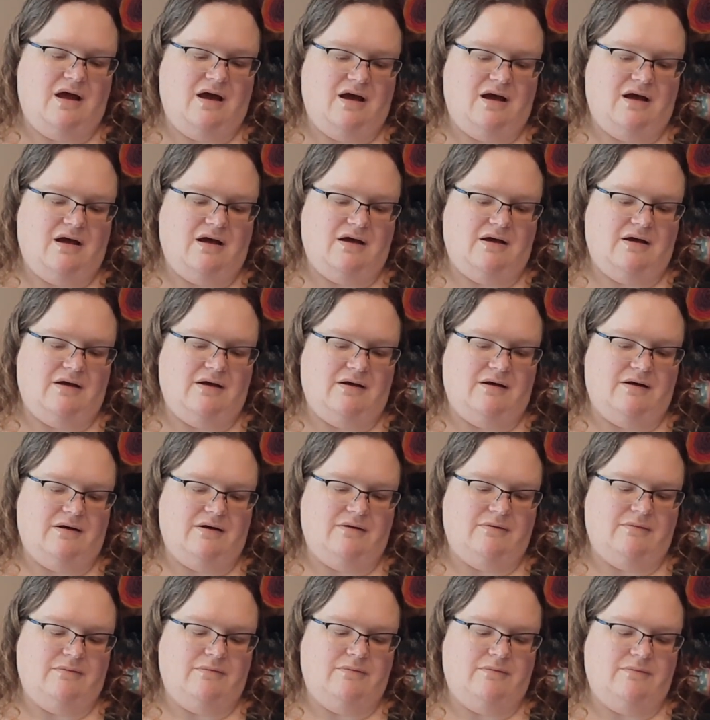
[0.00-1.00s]

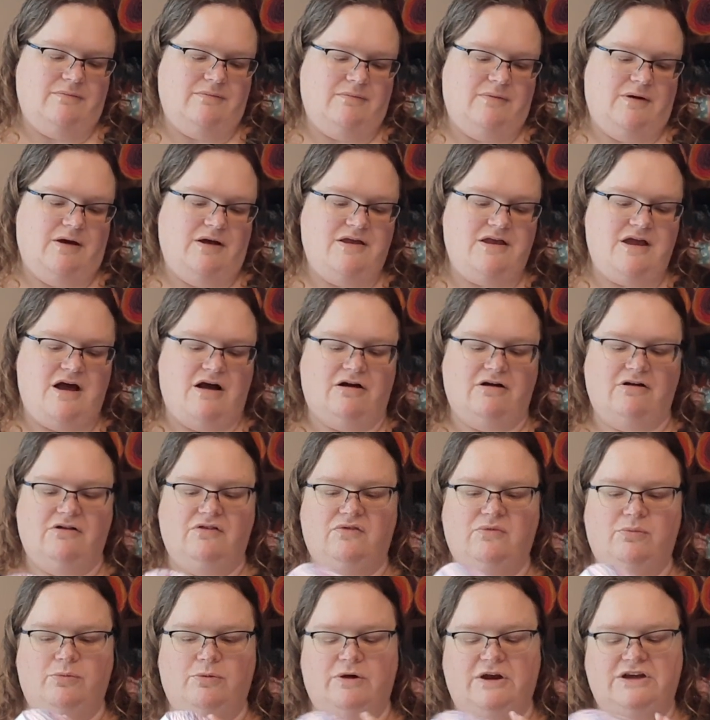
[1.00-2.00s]
a
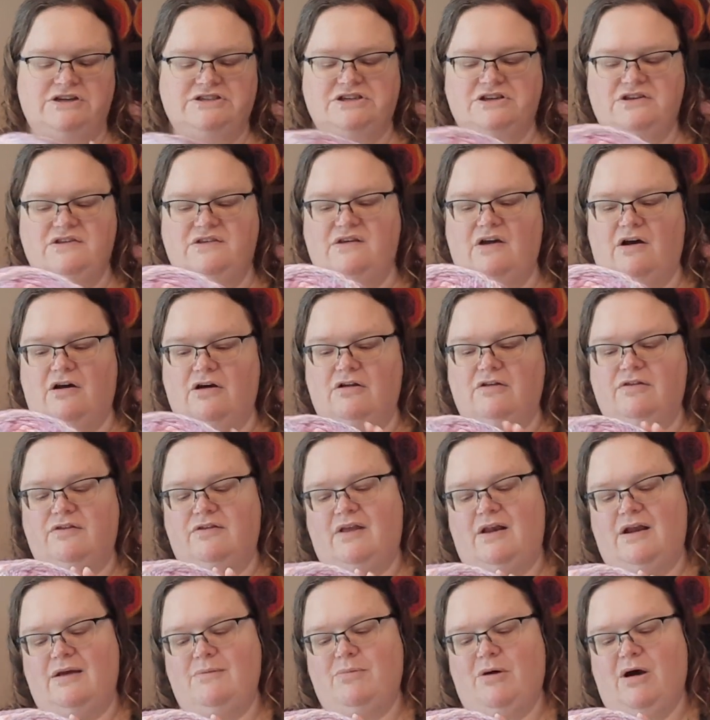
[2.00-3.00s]
Yarnspirations yarn
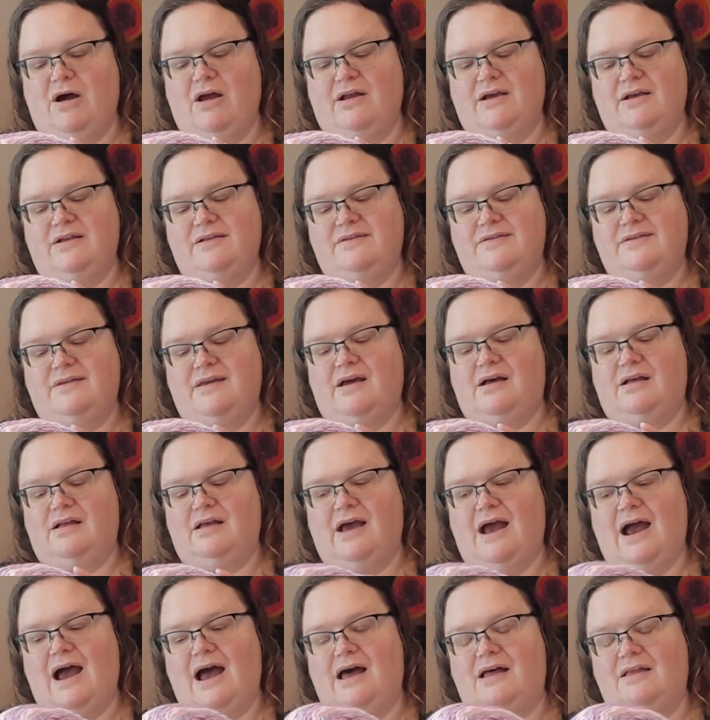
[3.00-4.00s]
that I bought on sale
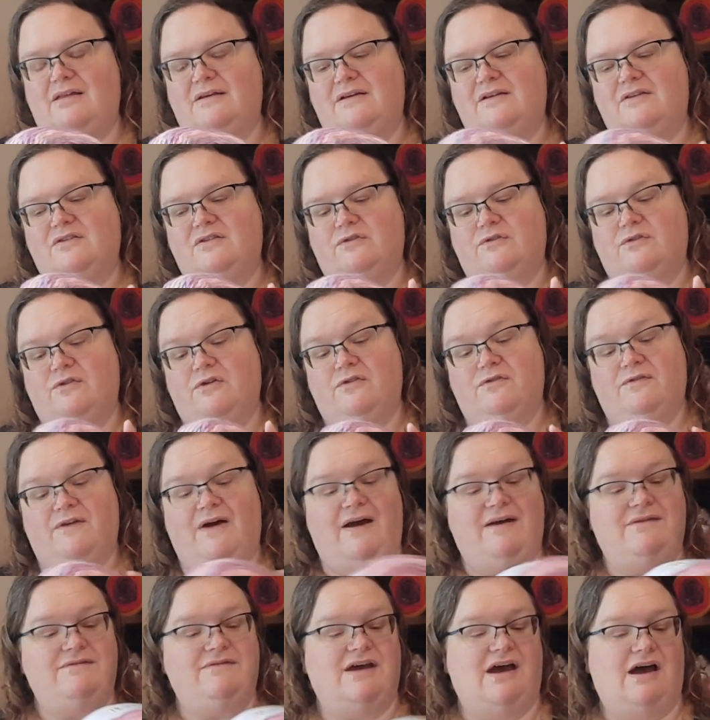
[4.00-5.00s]
at Ollie's for
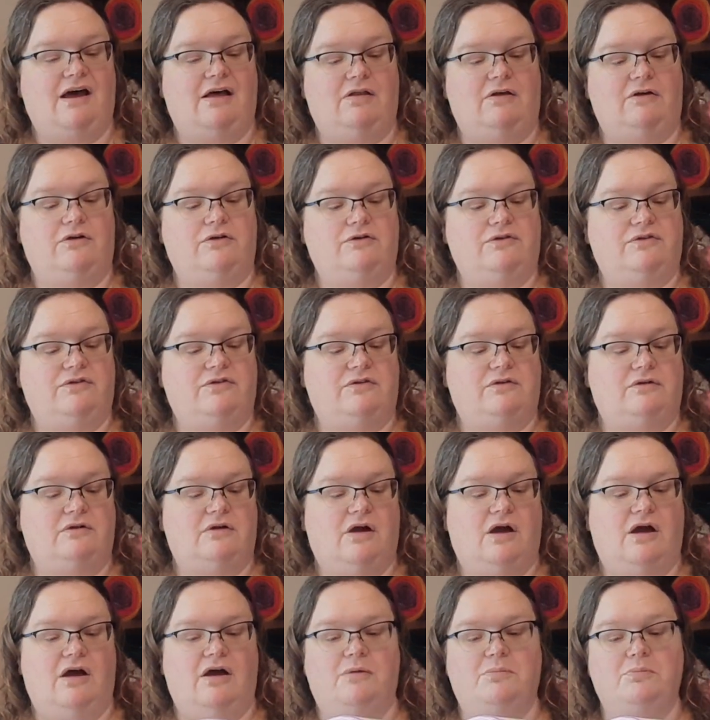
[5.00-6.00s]

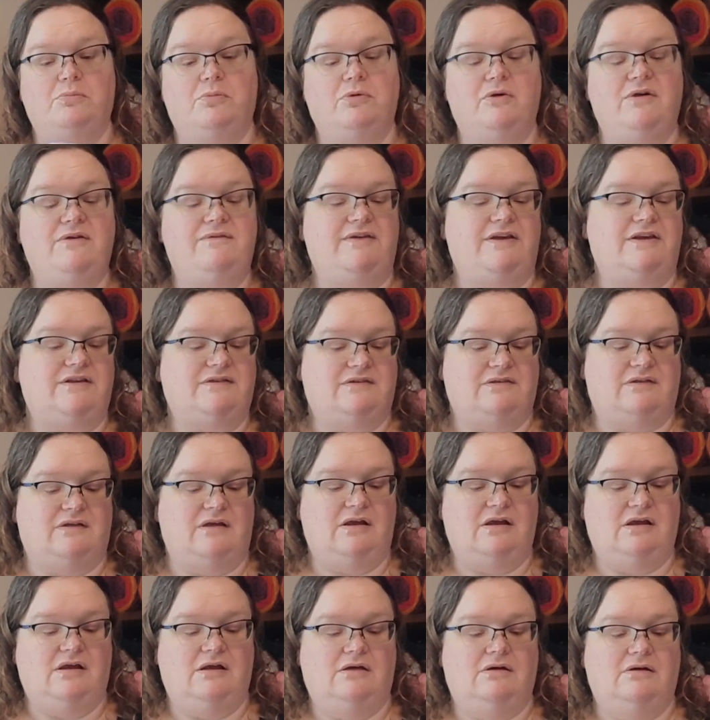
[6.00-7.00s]
$5
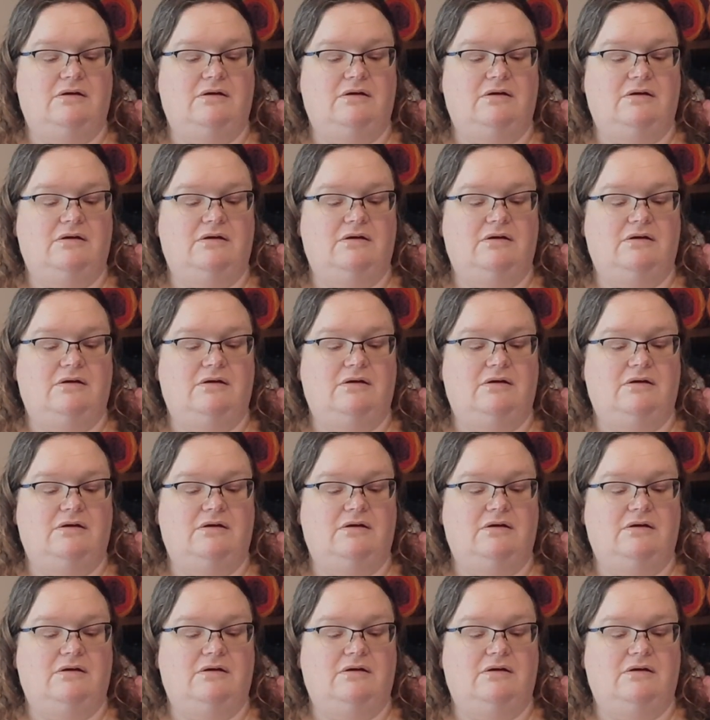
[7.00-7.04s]
previously.